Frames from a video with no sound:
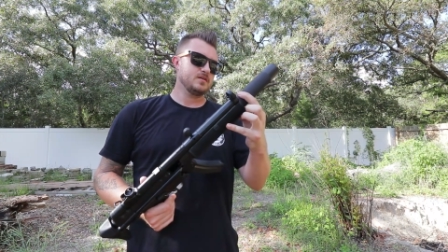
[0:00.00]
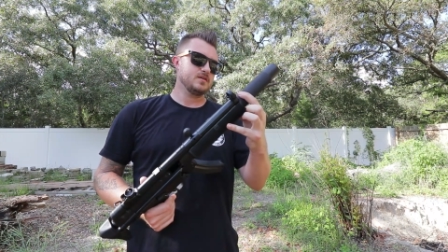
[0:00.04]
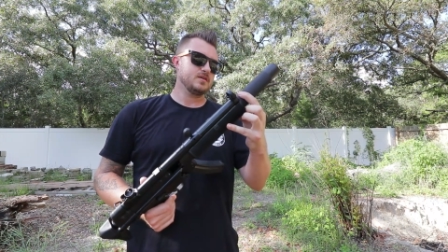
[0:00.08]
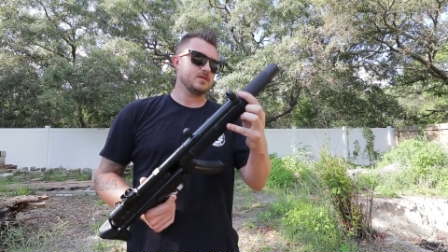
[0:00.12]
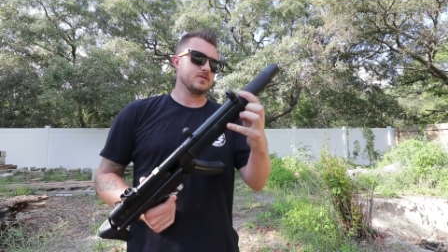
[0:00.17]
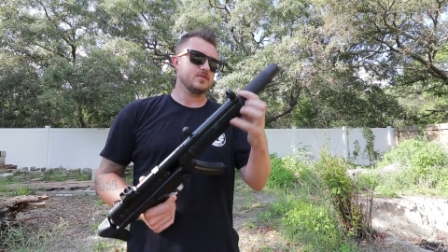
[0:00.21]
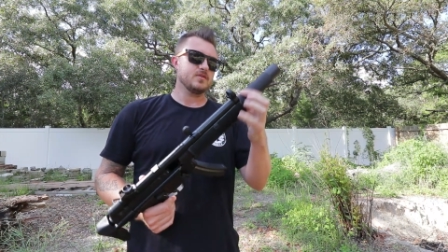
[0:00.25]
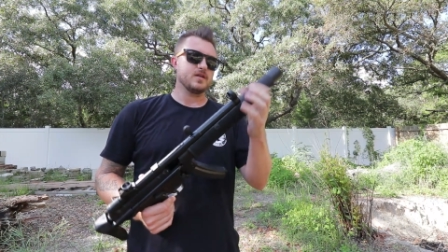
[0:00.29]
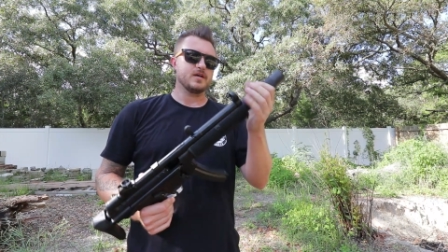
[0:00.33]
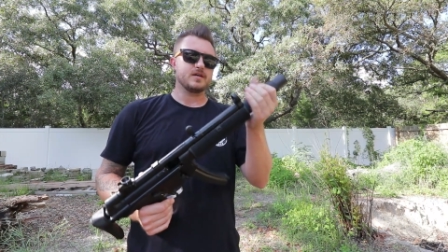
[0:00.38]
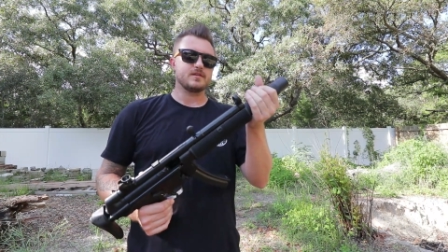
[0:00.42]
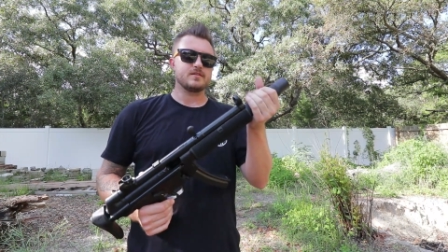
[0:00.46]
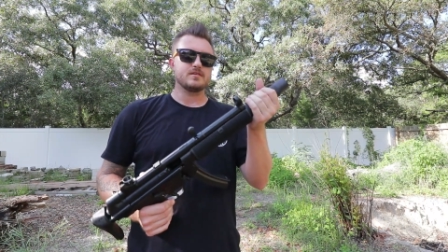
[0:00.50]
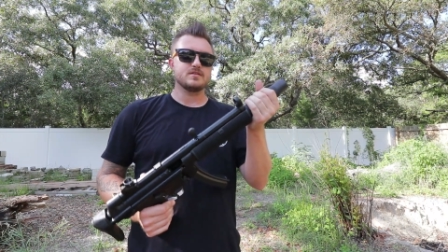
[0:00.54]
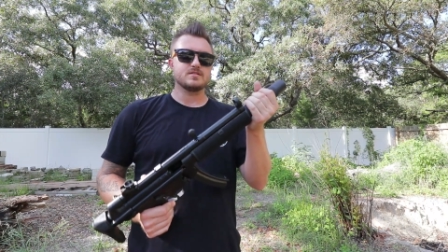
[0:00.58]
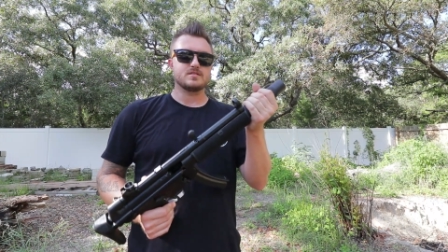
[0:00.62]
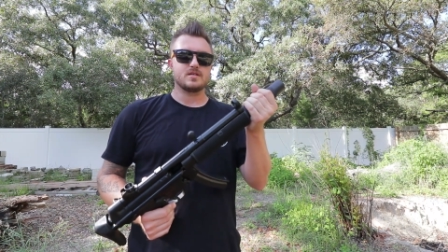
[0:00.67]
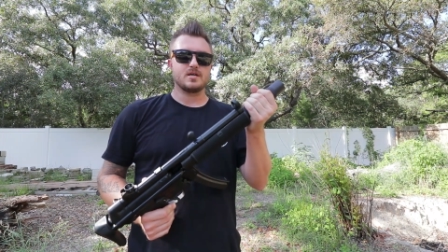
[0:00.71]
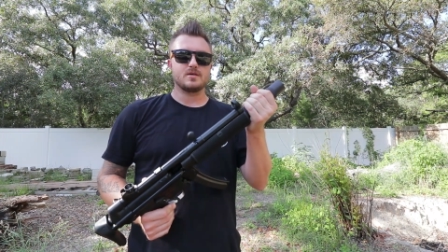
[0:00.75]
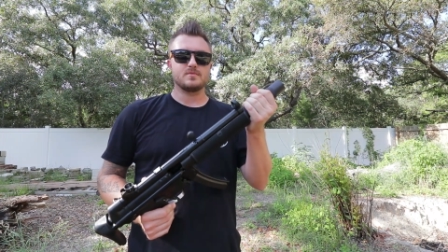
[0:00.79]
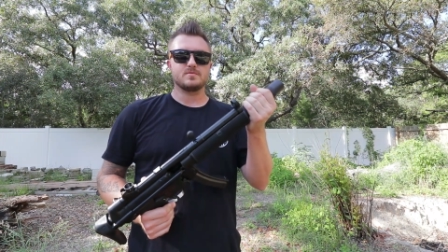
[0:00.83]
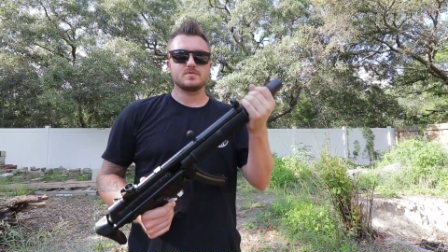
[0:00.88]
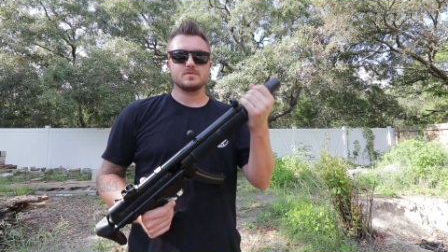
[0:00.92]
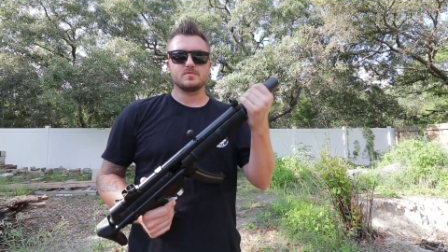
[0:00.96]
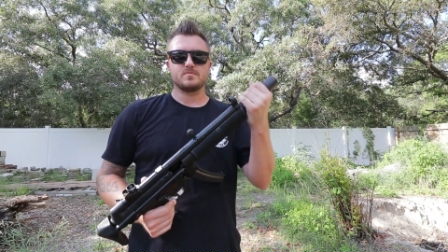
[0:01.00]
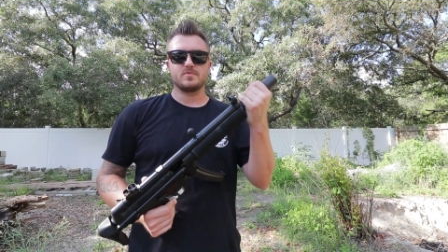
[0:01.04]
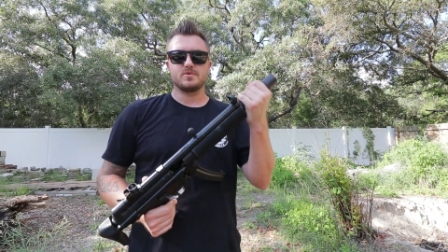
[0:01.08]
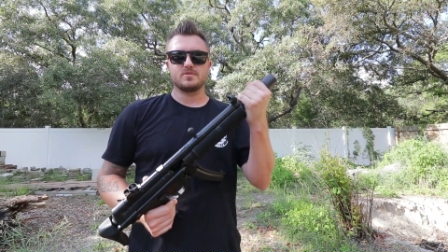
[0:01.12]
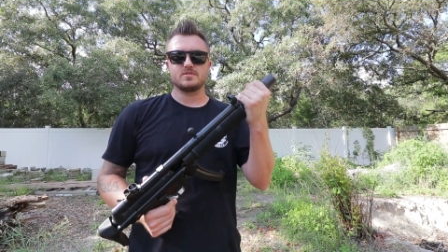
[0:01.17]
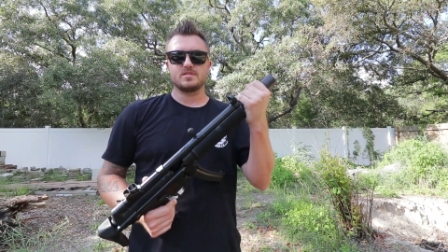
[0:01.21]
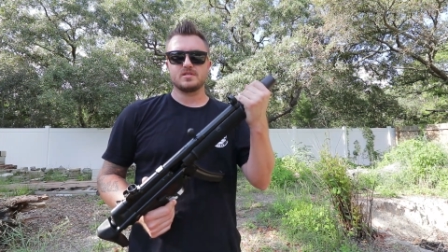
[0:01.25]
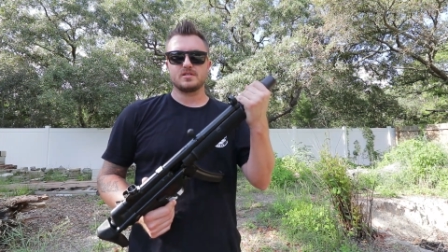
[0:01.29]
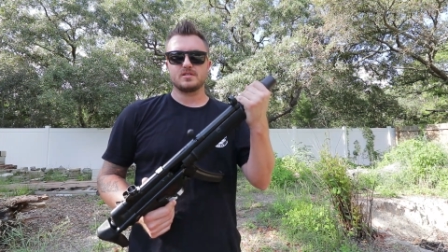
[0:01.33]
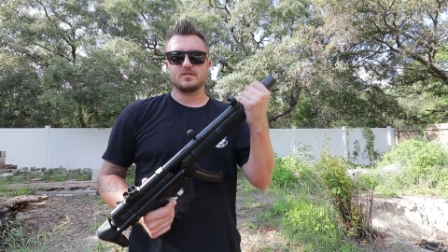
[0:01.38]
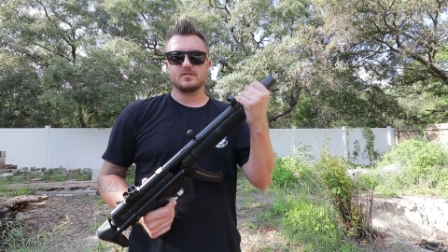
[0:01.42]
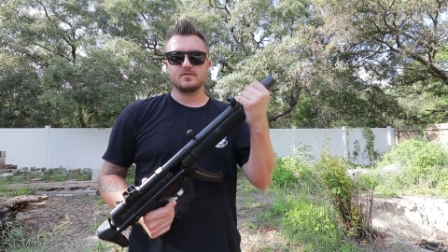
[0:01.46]
you know, like these types of
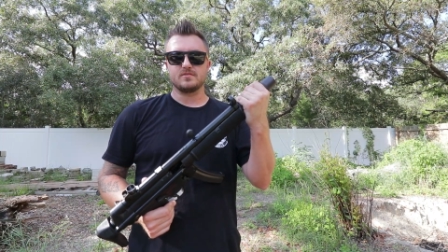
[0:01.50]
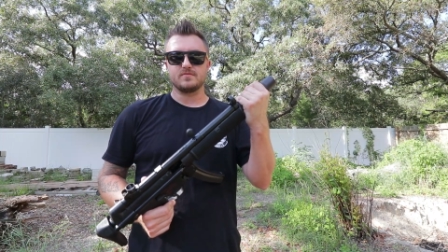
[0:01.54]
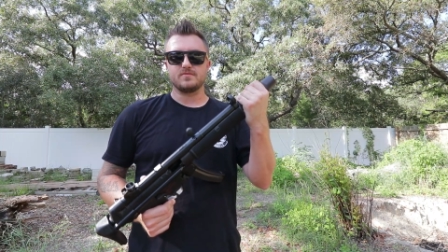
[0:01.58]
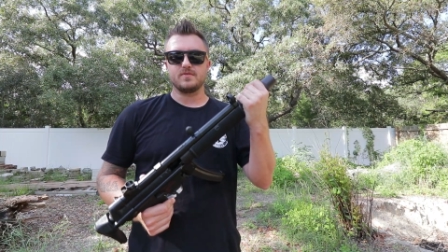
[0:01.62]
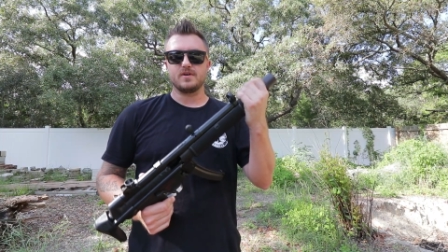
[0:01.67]
particular